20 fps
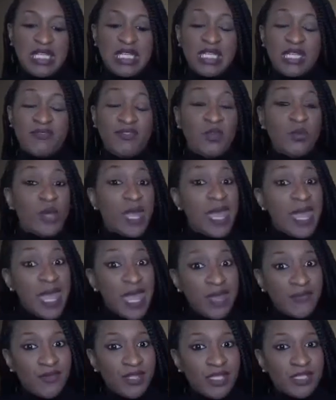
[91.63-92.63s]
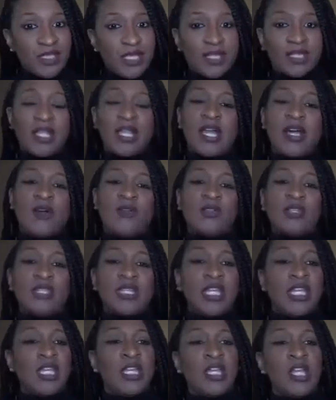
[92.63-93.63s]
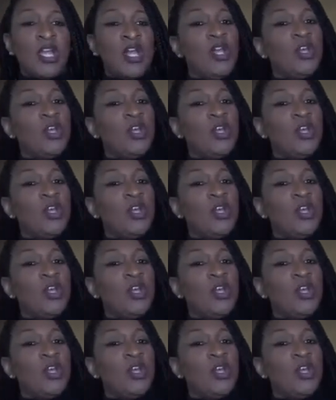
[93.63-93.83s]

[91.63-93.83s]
And if you haven't checked that out, then